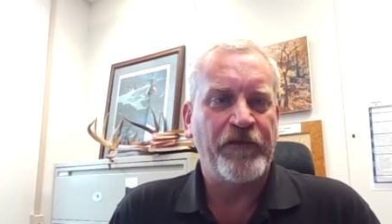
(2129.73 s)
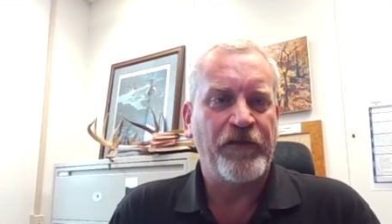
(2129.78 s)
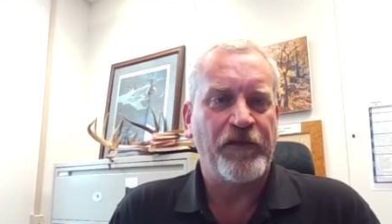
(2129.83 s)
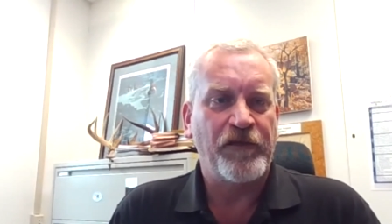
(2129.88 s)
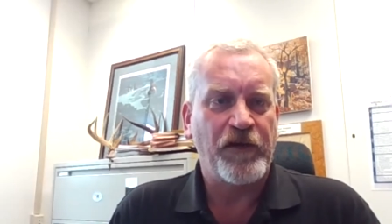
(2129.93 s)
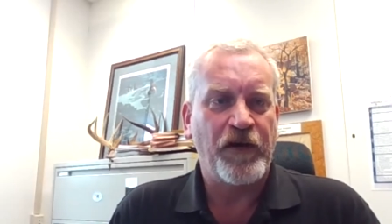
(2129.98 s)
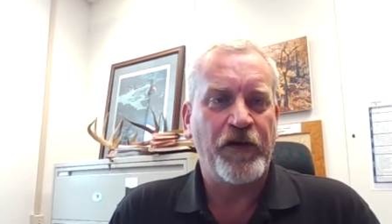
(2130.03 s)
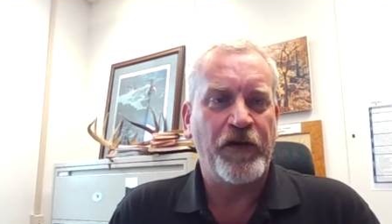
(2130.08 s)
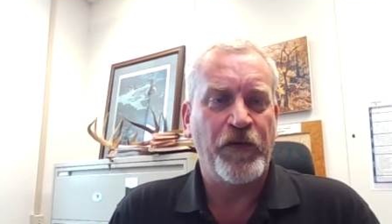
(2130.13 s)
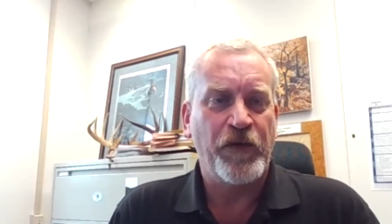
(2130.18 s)
to
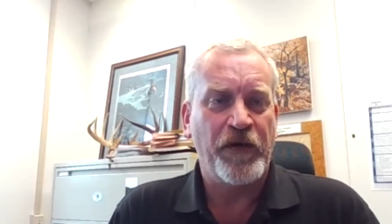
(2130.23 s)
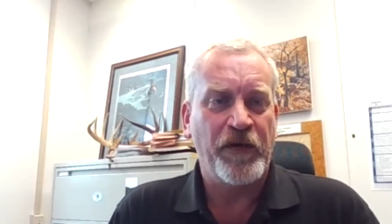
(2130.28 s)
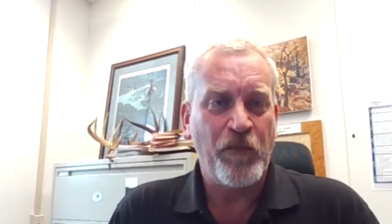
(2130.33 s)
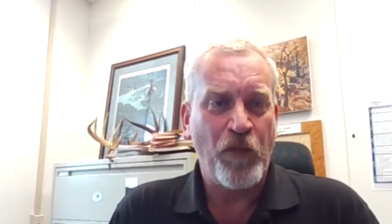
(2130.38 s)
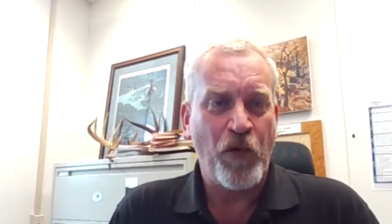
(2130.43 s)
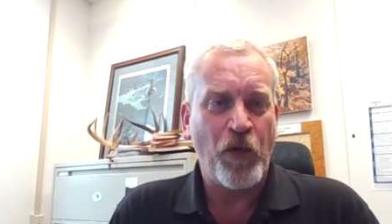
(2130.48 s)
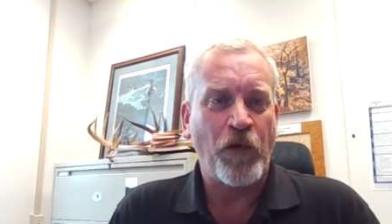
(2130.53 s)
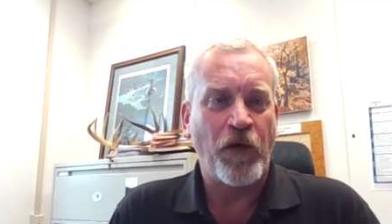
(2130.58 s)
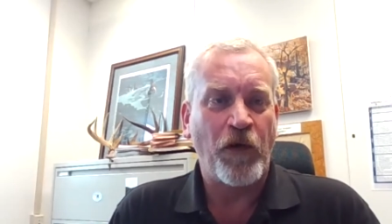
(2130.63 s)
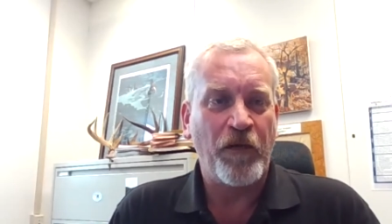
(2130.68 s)
start doing
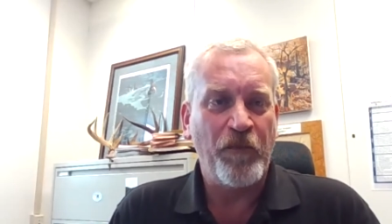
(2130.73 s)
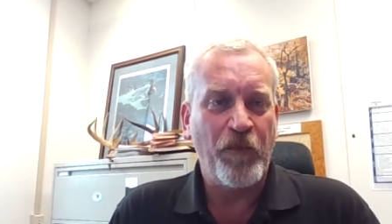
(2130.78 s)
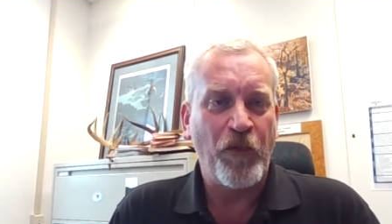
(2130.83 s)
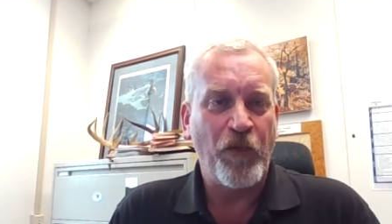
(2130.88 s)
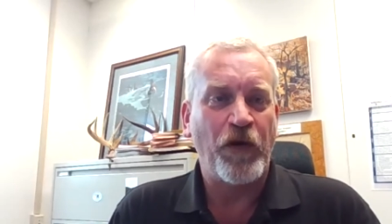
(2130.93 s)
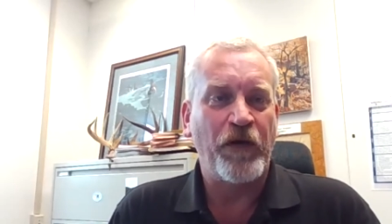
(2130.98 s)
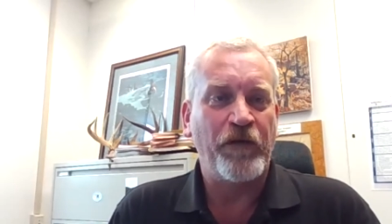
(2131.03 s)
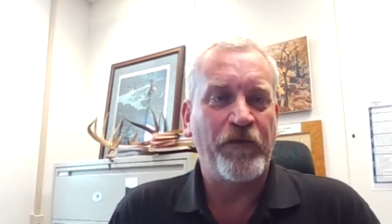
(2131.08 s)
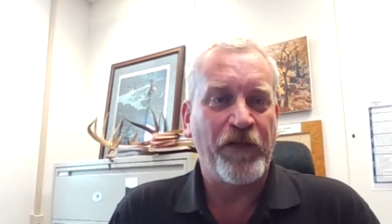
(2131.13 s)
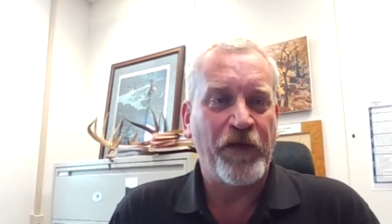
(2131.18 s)

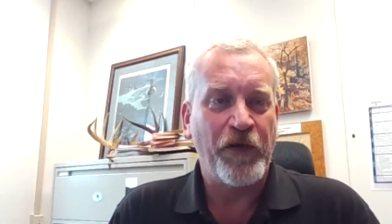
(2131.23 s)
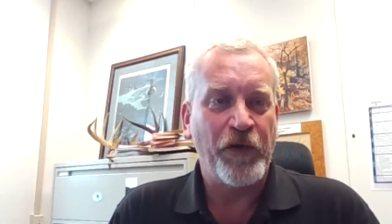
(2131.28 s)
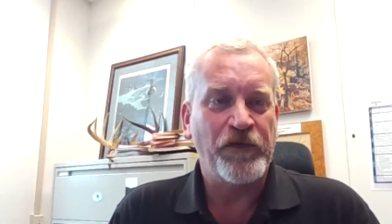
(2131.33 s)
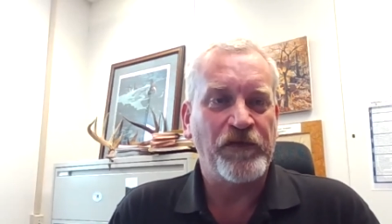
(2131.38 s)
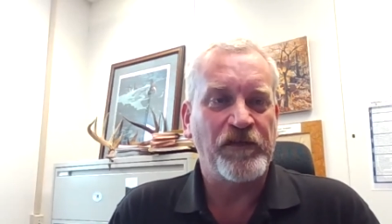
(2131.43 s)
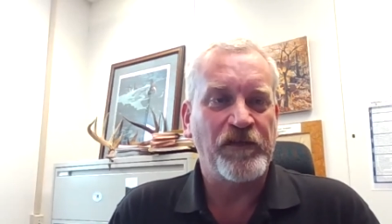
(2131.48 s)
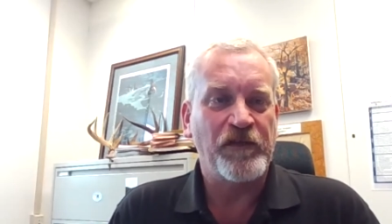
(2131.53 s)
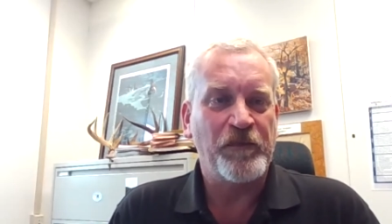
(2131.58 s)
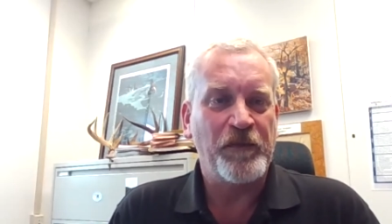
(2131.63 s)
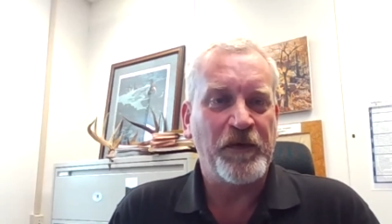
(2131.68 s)
more of
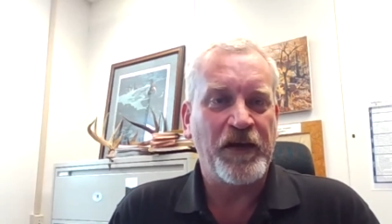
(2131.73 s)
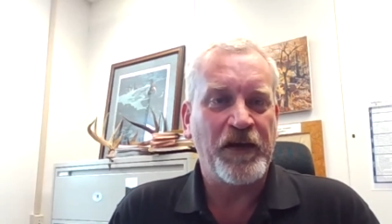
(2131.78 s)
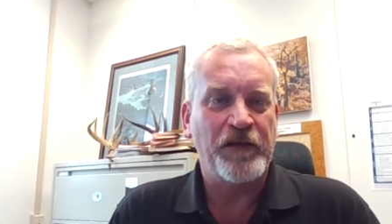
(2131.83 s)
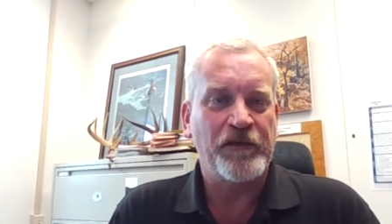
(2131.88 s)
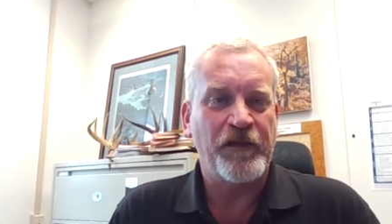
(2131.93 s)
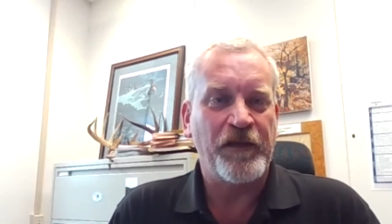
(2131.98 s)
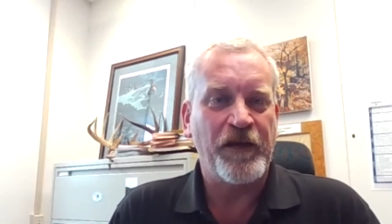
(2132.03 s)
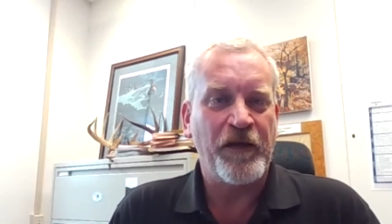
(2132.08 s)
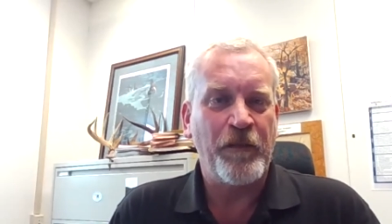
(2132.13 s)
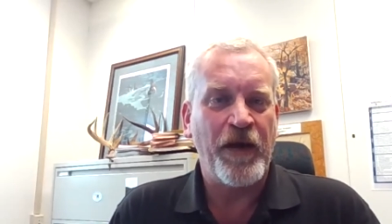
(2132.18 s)
those just because
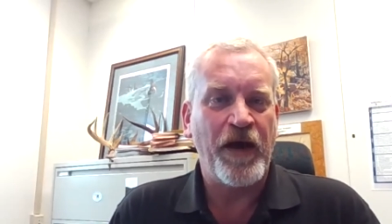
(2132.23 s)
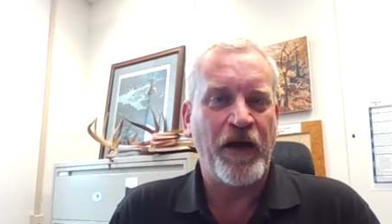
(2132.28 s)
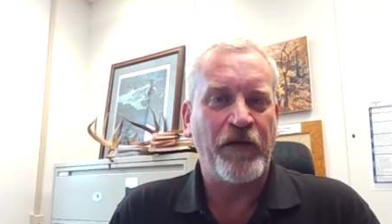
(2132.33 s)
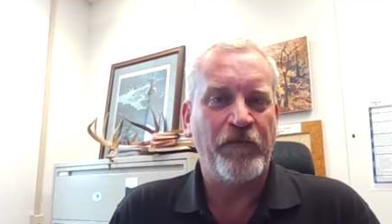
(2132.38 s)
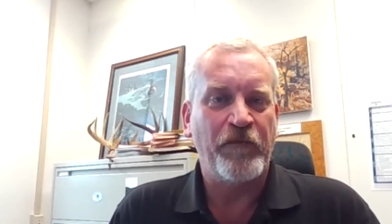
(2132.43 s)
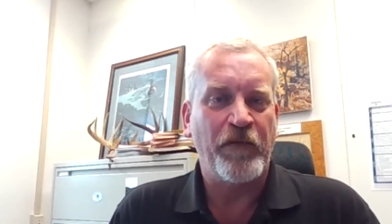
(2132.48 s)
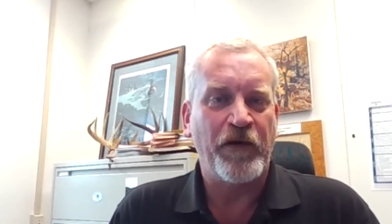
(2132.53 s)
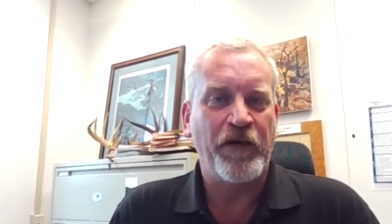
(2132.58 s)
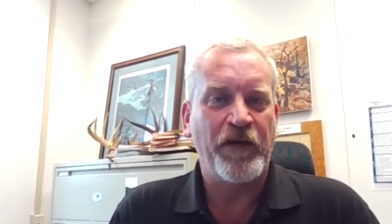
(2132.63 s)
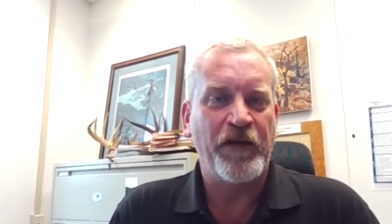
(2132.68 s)
of the amount
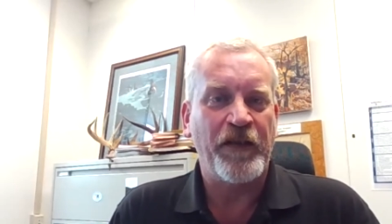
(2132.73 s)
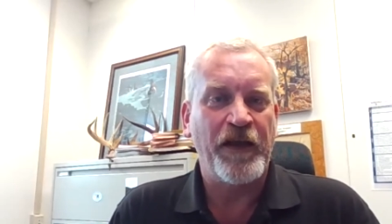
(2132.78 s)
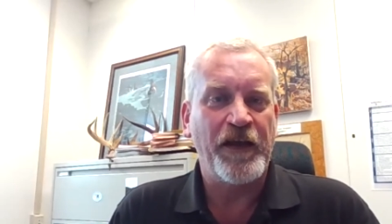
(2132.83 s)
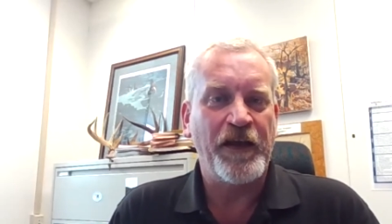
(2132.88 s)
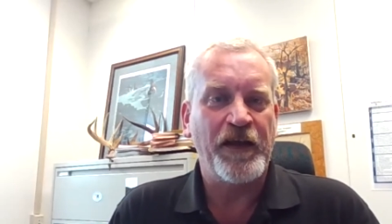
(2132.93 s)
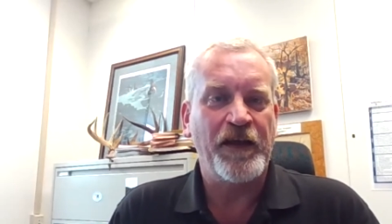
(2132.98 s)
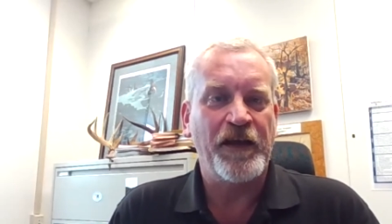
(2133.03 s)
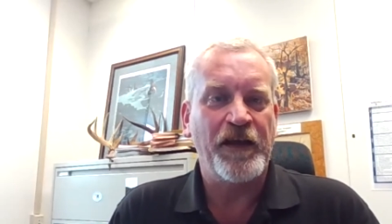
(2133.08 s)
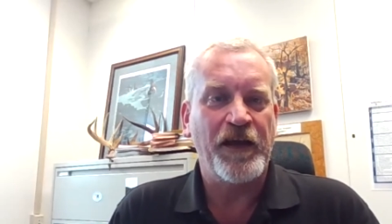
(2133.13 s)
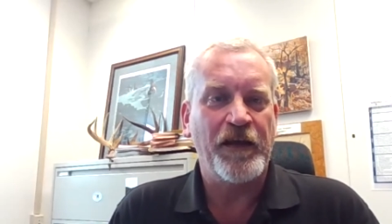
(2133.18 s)
of burning they
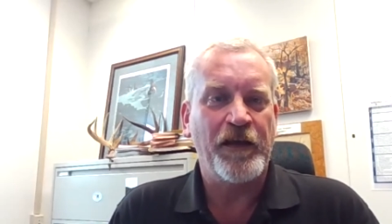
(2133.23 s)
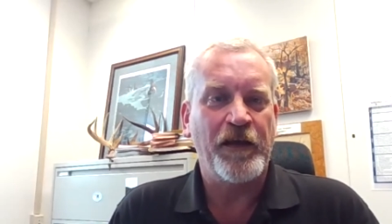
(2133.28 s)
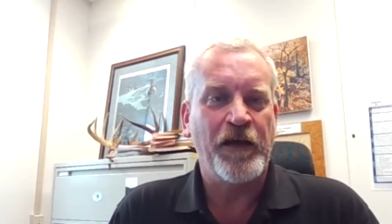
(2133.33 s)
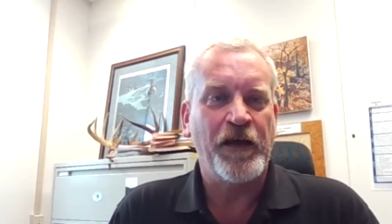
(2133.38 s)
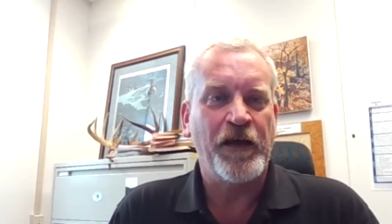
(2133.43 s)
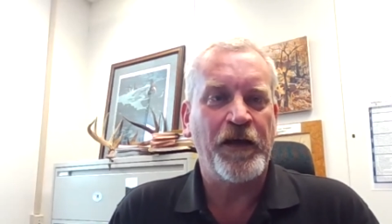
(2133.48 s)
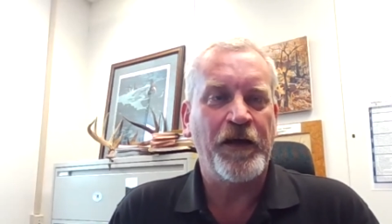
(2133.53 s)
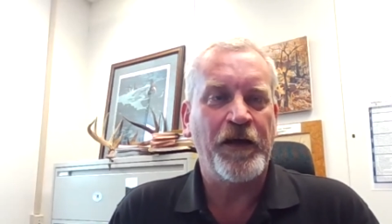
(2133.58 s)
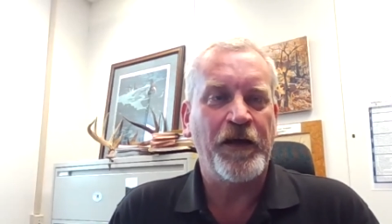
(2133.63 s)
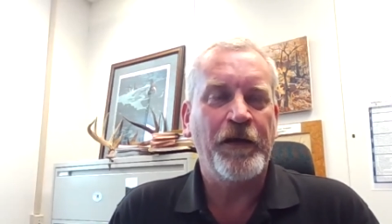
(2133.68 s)
need to get done.